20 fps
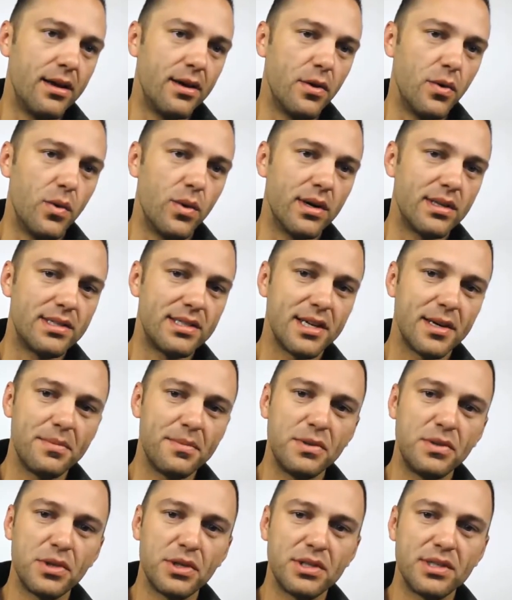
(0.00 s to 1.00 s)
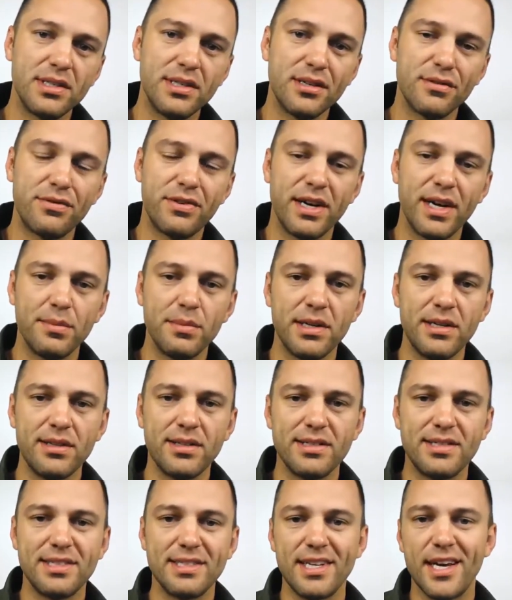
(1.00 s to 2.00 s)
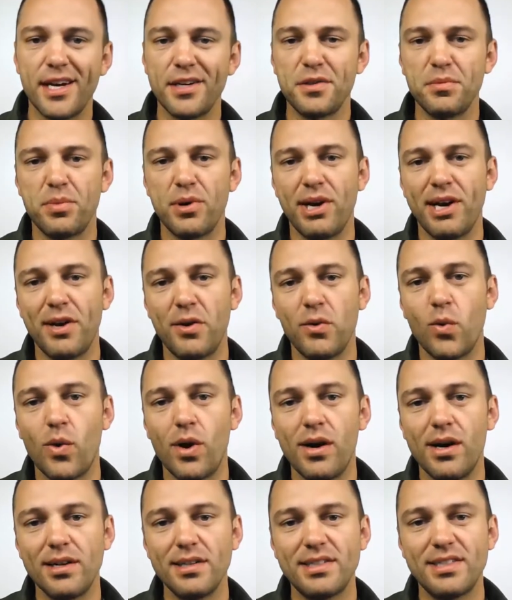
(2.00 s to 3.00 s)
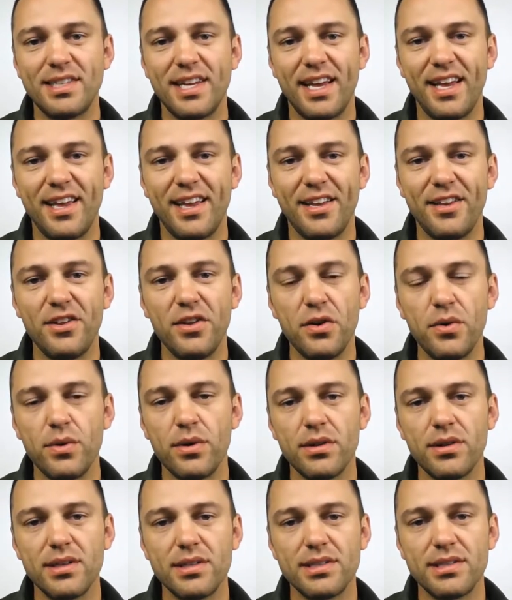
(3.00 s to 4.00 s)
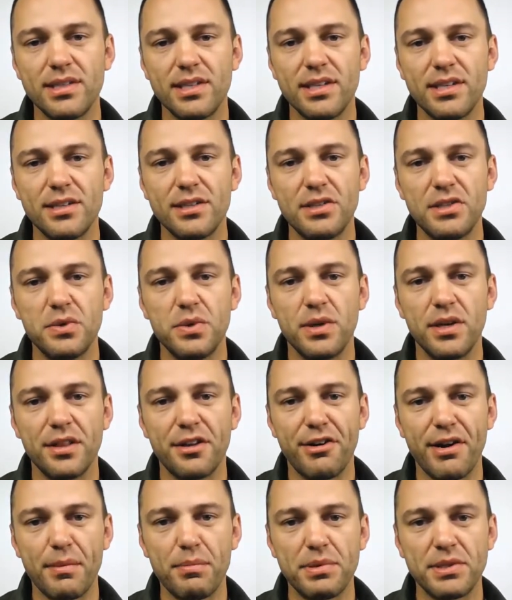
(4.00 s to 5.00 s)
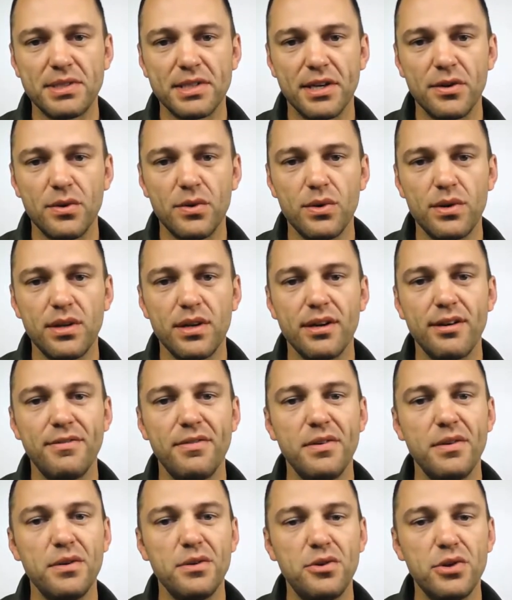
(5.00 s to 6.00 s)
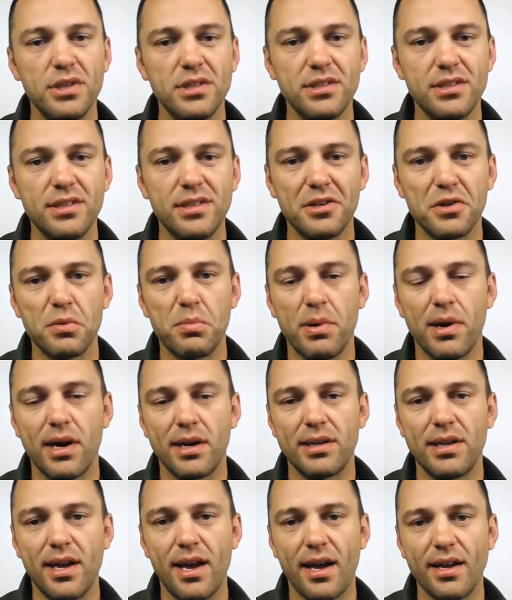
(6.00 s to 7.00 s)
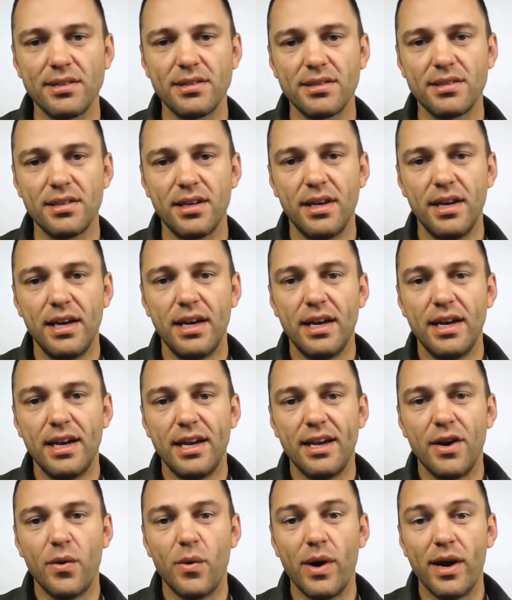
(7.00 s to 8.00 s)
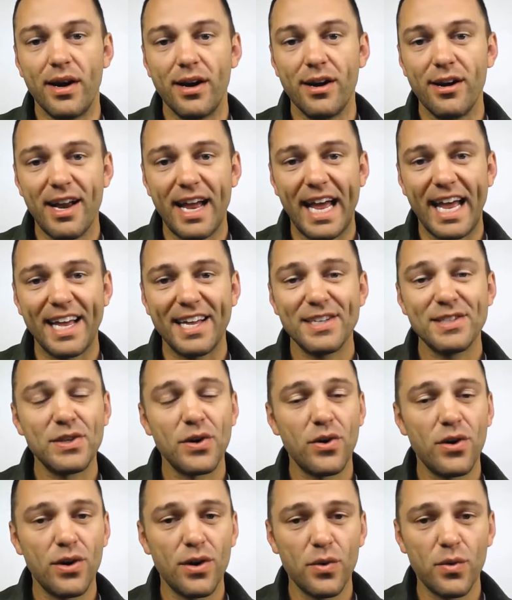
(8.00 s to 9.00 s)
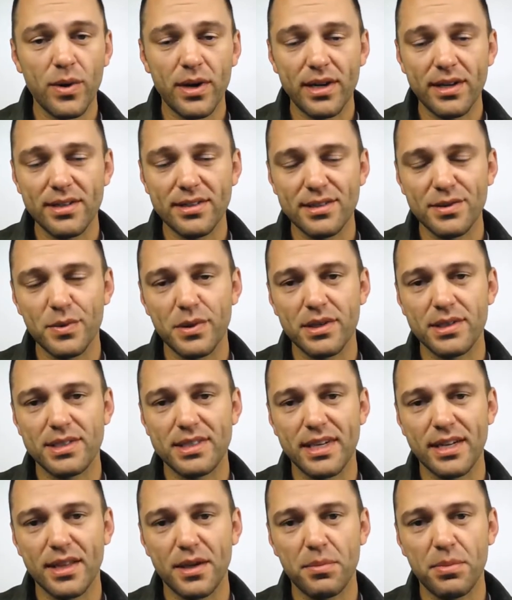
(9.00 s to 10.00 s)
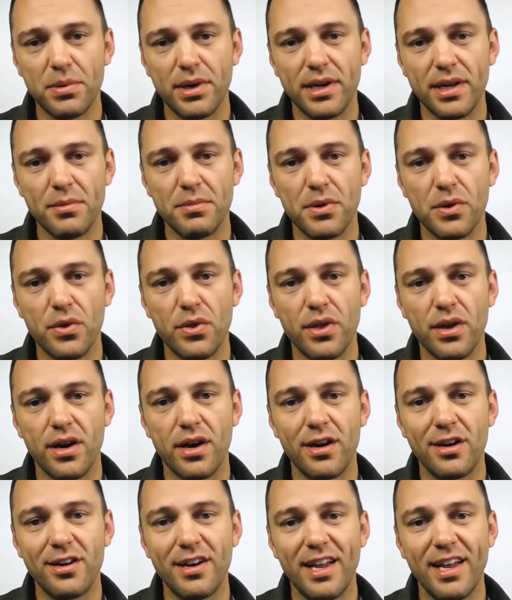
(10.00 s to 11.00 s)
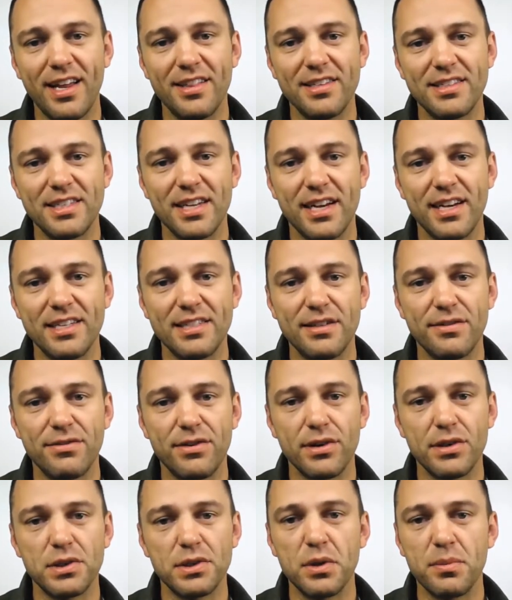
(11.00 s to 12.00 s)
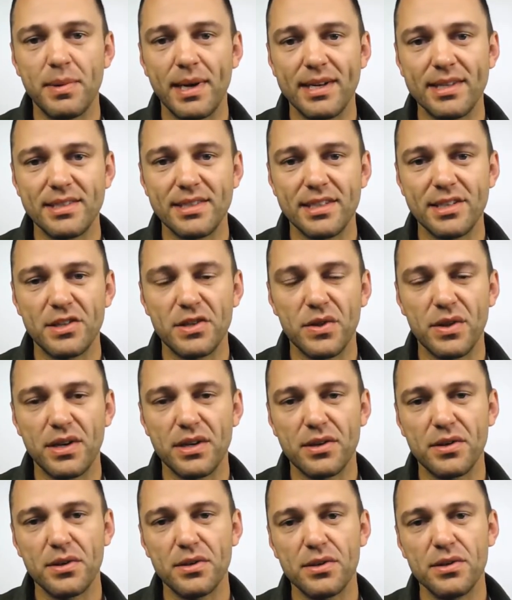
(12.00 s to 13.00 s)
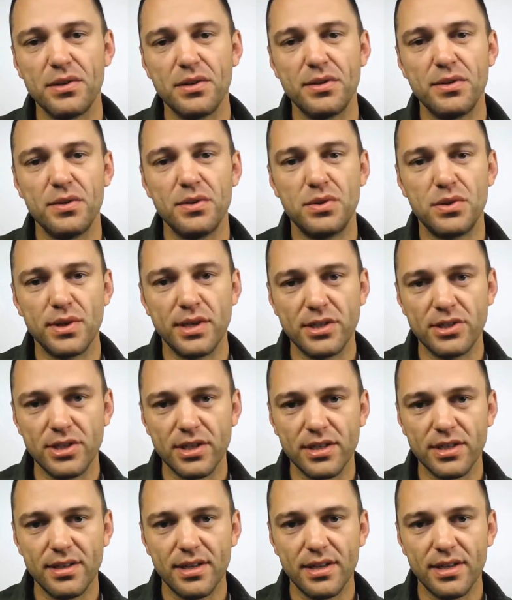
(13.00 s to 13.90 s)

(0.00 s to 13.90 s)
What's up, Nutrition Hero family? This is Dr. Brad Watts, and you are listening to another episode of the Nutrition Hero podcast, where, as always, we're celebrating both the art and the science of functional medicine clinical nutrition.